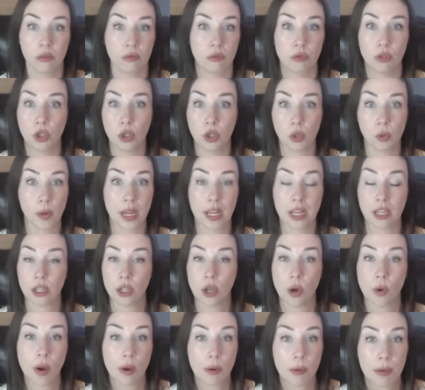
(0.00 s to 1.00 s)
doing
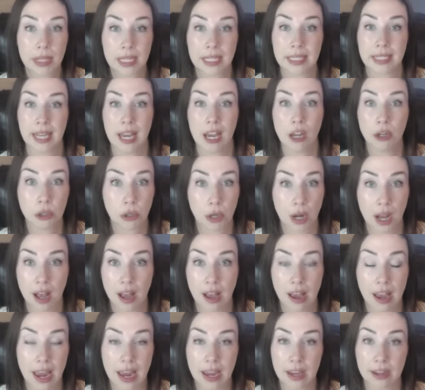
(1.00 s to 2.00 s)
Yoga with Kassandra
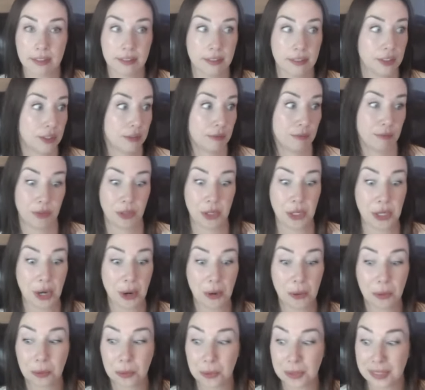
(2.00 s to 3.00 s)
and, you know,
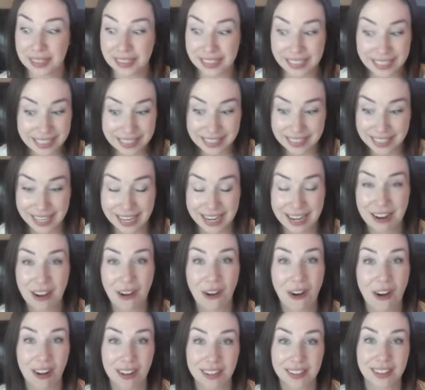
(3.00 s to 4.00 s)
releasing
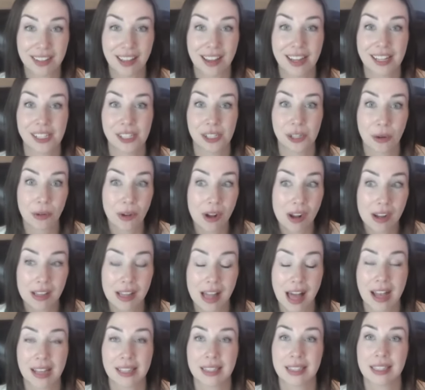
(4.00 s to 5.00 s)
online yoga
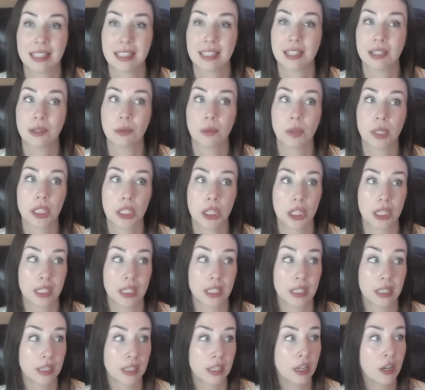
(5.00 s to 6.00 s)
classes, which
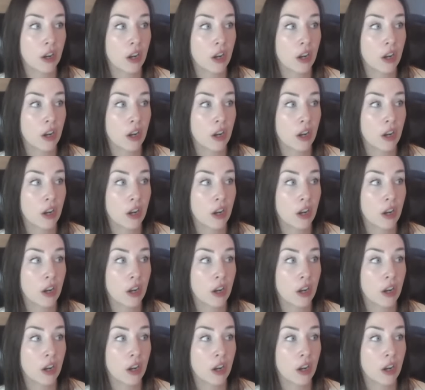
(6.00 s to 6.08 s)
is